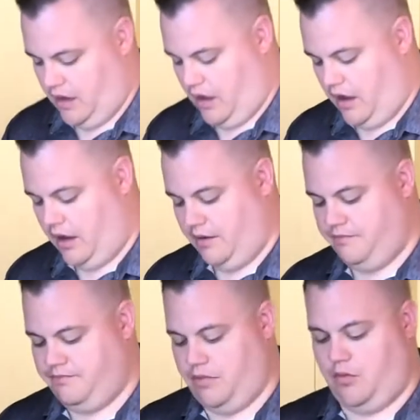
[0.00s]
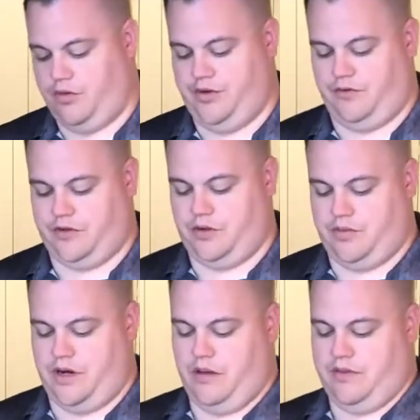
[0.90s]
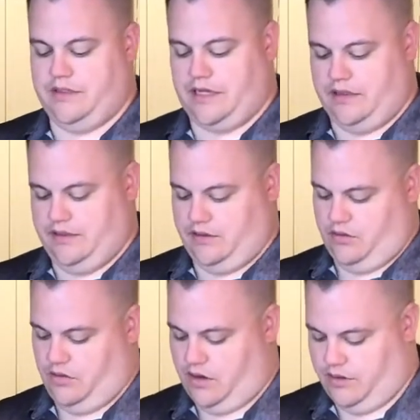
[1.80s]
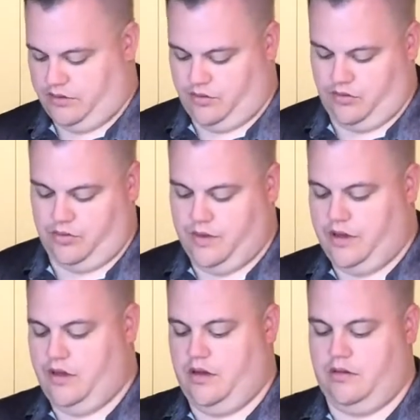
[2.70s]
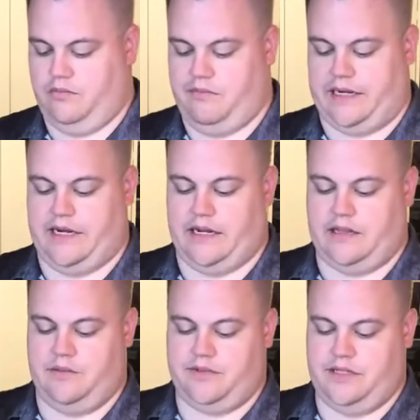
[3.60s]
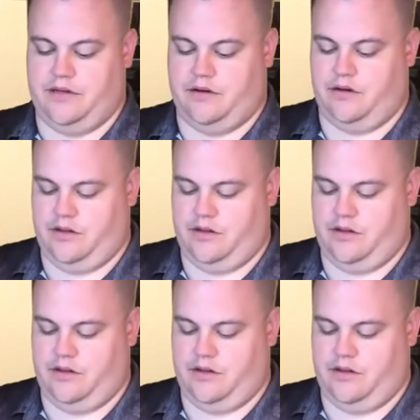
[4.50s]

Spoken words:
But when you first open it up, it's got these little magnetic clips here.